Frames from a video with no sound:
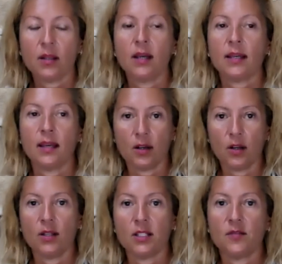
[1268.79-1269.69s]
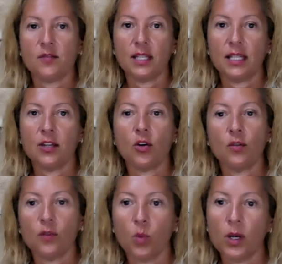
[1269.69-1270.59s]
okay, the client's feeling
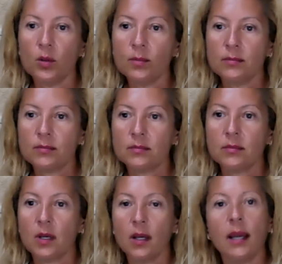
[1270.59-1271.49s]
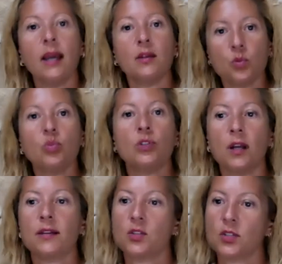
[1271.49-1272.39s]
overwhelmed and would
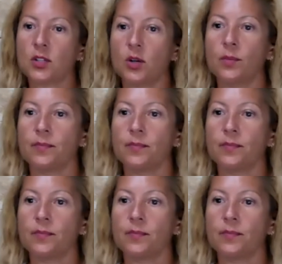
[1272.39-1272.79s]
like to stop.